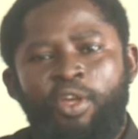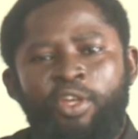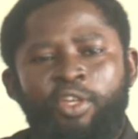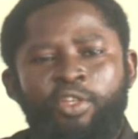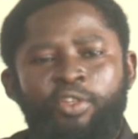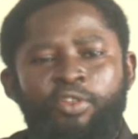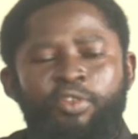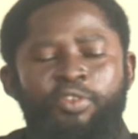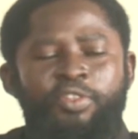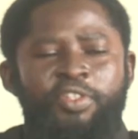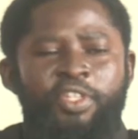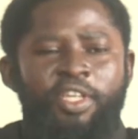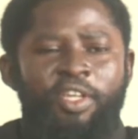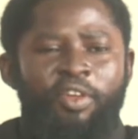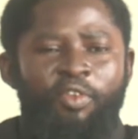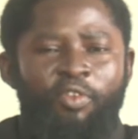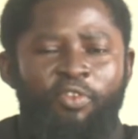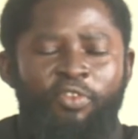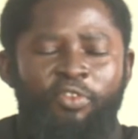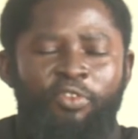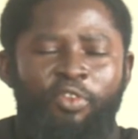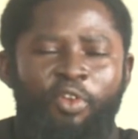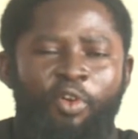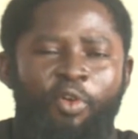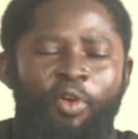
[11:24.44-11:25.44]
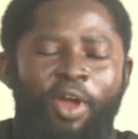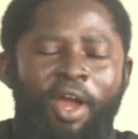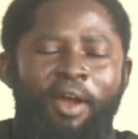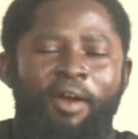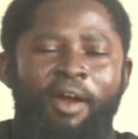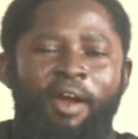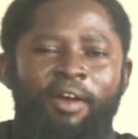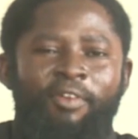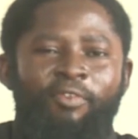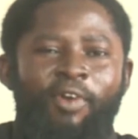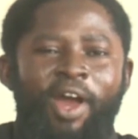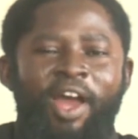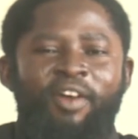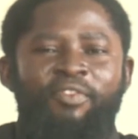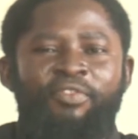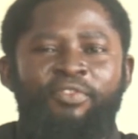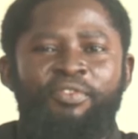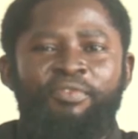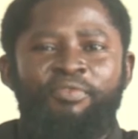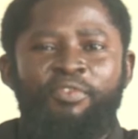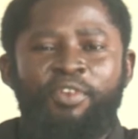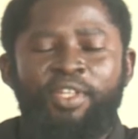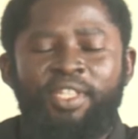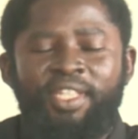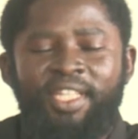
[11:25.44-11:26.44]
You see, even though we have a wife
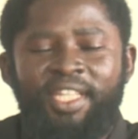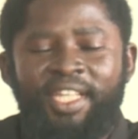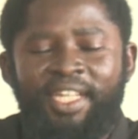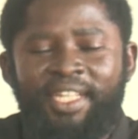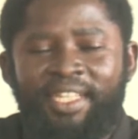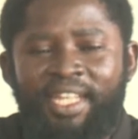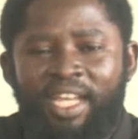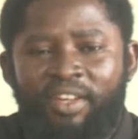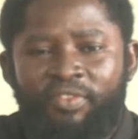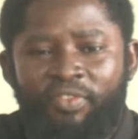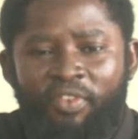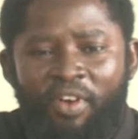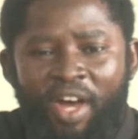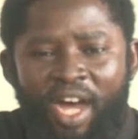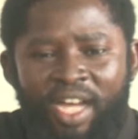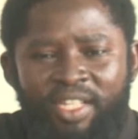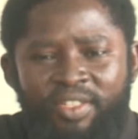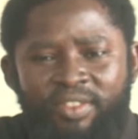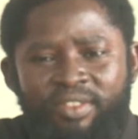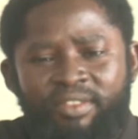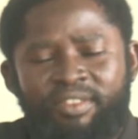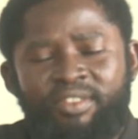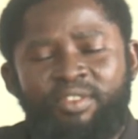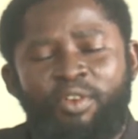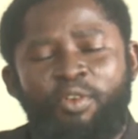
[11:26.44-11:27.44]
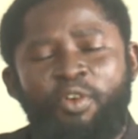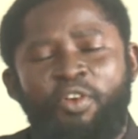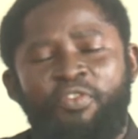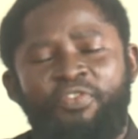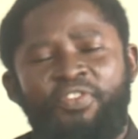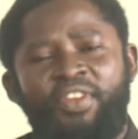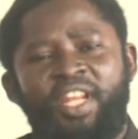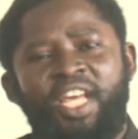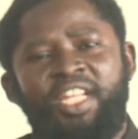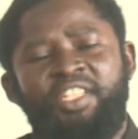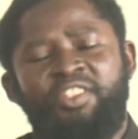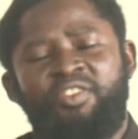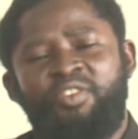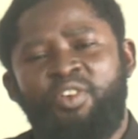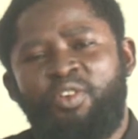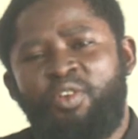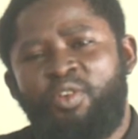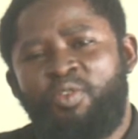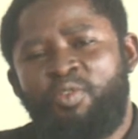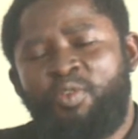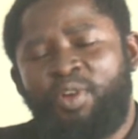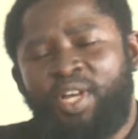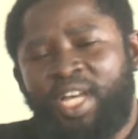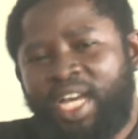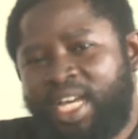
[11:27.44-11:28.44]
with nickname for us, no go feel anything, no go
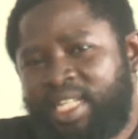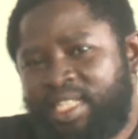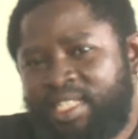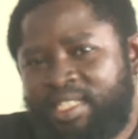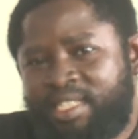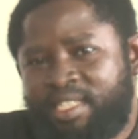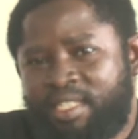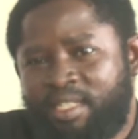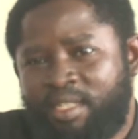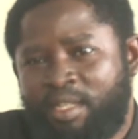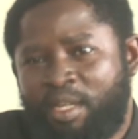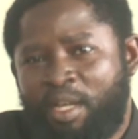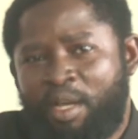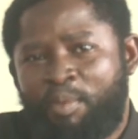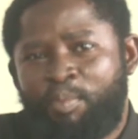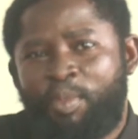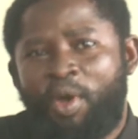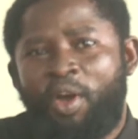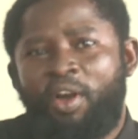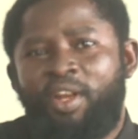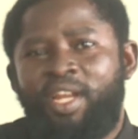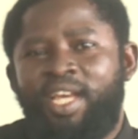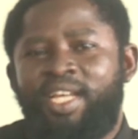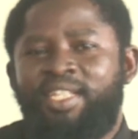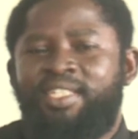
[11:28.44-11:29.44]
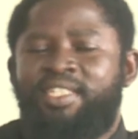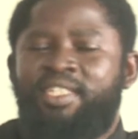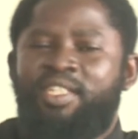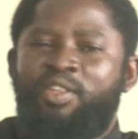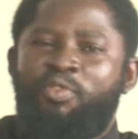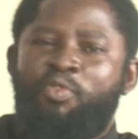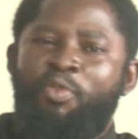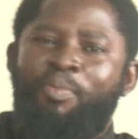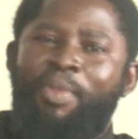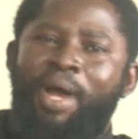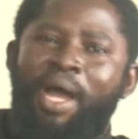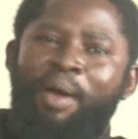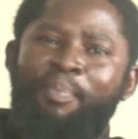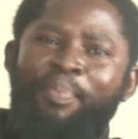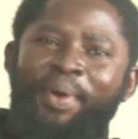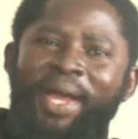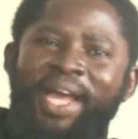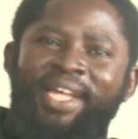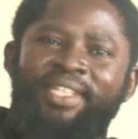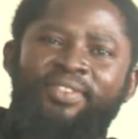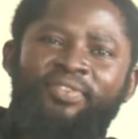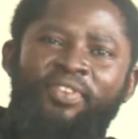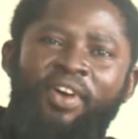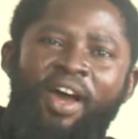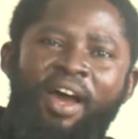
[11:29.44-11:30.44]
look at anything. But always see woman
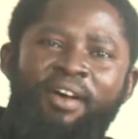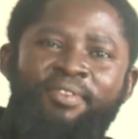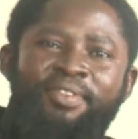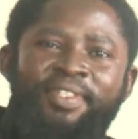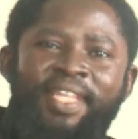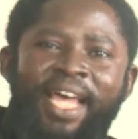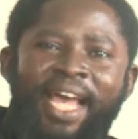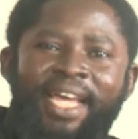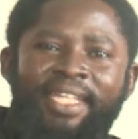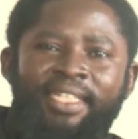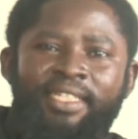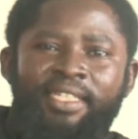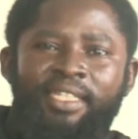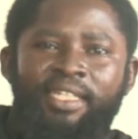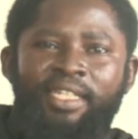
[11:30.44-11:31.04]
pint for outside.